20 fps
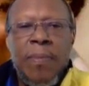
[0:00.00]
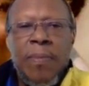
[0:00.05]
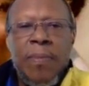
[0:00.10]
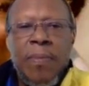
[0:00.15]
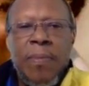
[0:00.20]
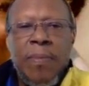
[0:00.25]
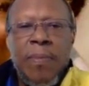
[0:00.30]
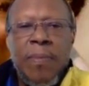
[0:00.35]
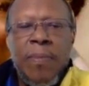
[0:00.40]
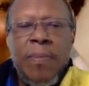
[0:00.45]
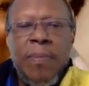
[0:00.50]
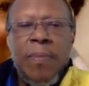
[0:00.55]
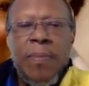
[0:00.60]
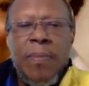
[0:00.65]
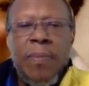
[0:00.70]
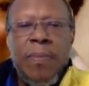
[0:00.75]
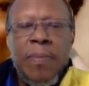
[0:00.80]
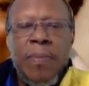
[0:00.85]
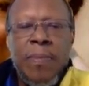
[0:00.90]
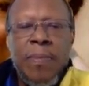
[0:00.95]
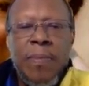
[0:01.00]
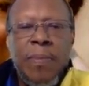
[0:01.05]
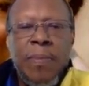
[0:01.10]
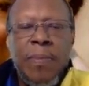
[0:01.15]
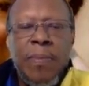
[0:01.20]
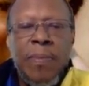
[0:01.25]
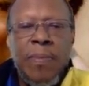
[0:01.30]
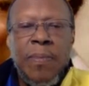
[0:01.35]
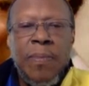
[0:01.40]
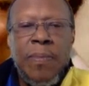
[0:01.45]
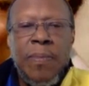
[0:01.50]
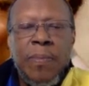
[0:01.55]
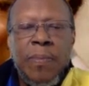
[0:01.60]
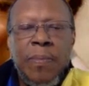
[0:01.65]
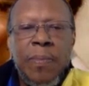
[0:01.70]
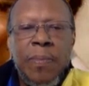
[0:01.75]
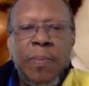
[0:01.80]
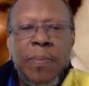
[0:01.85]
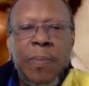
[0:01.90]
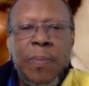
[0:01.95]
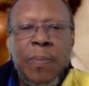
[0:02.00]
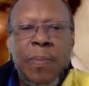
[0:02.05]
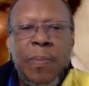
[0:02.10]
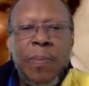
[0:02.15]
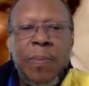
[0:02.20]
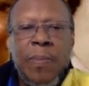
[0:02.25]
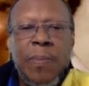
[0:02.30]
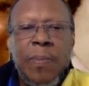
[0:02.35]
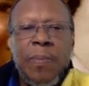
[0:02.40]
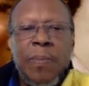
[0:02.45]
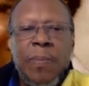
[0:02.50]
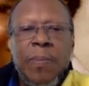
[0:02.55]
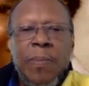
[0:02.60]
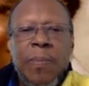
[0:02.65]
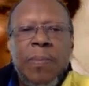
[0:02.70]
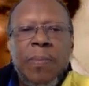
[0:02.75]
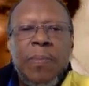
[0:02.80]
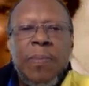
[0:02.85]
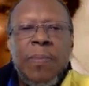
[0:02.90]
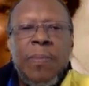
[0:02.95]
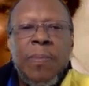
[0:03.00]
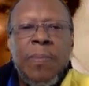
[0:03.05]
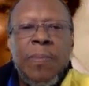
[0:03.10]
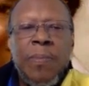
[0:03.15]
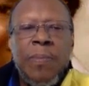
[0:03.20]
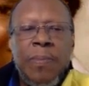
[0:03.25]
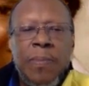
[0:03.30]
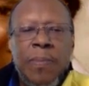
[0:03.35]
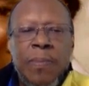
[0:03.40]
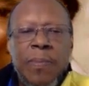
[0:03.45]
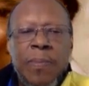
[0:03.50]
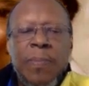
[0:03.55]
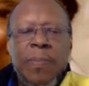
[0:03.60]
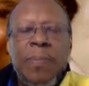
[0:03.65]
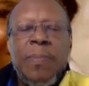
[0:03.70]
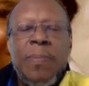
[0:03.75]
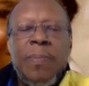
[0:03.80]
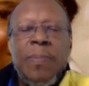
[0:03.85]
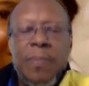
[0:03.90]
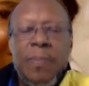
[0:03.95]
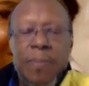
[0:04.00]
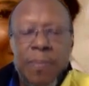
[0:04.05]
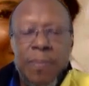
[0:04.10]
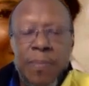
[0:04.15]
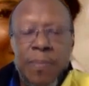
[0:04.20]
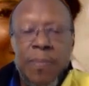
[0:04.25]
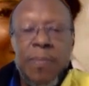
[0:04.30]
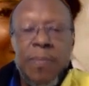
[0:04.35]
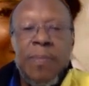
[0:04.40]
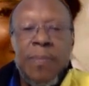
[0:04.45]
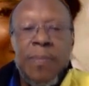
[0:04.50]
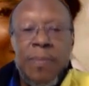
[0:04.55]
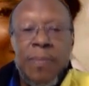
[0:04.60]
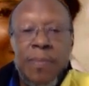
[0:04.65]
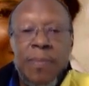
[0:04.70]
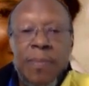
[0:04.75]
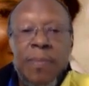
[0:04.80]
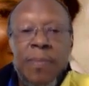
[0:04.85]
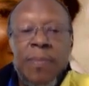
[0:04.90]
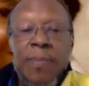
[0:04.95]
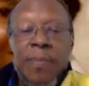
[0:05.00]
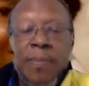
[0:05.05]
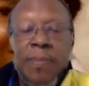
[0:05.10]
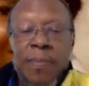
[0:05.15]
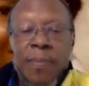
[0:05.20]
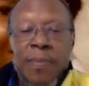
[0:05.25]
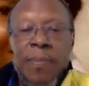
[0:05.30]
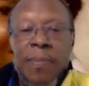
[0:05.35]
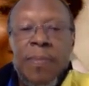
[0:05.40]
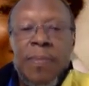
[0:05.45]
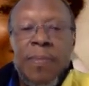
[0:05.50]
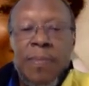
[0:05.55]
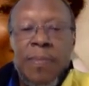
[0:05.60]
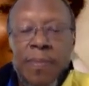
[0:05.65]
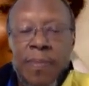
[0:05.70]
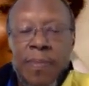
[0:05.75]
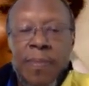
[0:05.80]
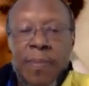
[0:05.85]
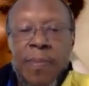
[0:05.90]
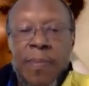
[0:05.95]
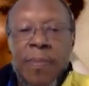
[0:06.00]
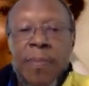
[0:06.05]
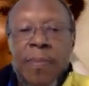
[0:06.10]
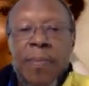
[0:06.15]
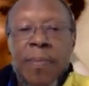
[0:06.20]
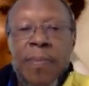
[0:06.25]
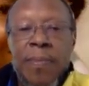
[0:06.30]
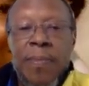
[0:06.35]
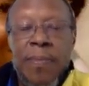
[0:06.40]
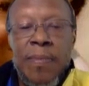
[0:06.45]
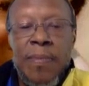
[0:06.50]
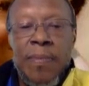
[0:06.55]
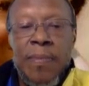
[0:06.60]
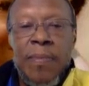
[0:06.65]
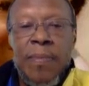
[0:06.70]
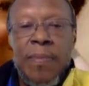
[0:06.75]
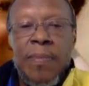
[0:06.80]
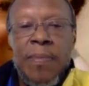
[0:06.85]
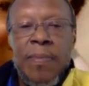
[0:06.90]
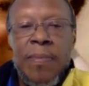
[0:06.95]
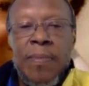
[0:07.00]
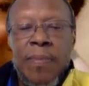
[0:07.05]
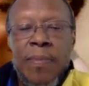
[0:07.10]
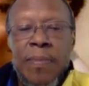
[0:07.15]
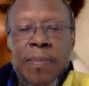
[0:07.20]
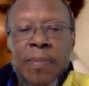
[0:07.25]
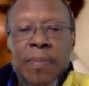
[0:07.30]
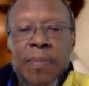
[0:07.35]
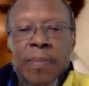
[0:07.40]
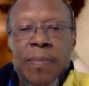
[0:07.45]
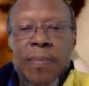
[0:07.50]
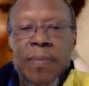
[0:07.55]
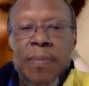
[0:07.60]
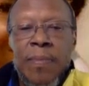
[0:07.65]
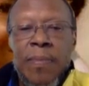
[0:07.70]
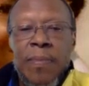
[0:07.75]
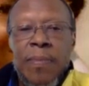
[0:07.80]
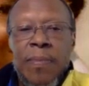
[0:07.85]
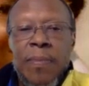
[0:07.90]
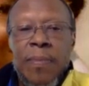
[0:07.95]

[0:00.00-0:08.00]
No words are spoken by the person on screen.